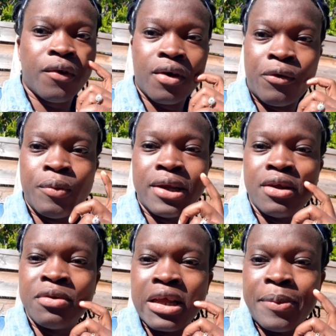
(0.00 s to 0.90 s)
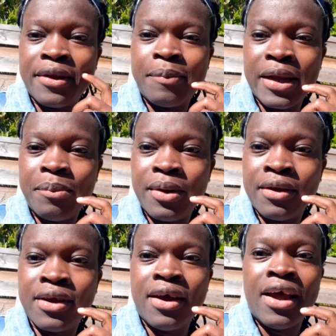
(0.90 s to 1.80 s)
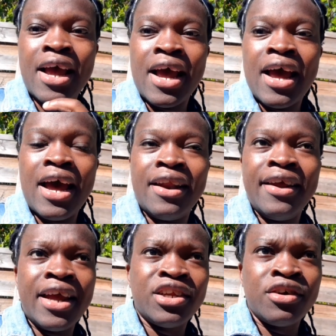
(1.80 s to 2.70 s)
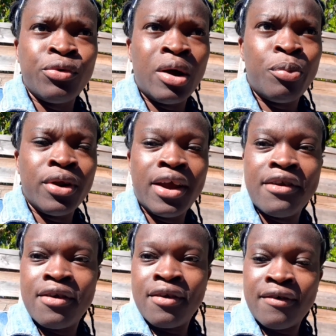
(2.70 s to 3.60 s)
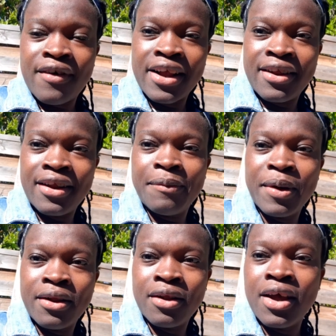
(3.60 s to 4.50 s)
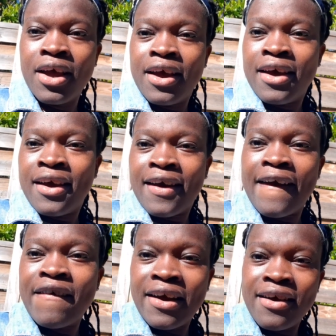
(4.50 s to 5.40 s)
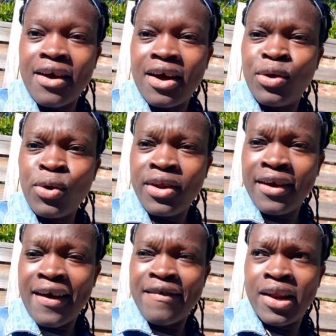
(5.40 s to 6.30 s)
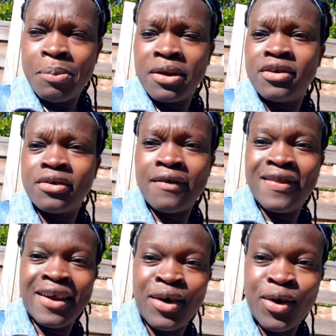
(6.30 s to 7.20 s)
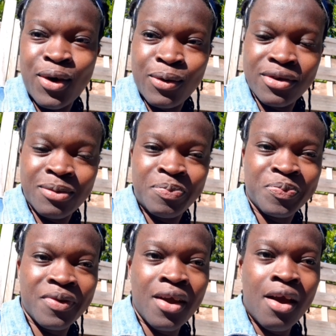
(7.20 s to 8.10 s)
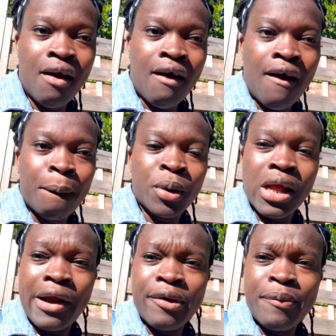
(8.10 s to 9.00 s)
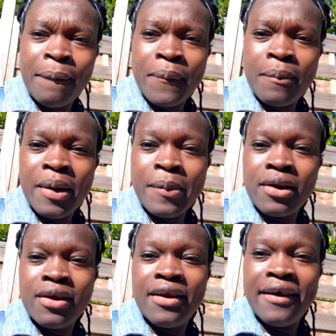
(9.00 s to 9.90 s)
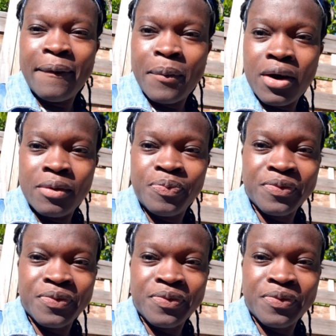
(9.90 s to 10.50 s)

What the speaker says: I would let him sleep in the playpen, and the kitchen would have put the kitchen right in the middle. I don't think I have any pictures of that house, but I remember my mother neighbor.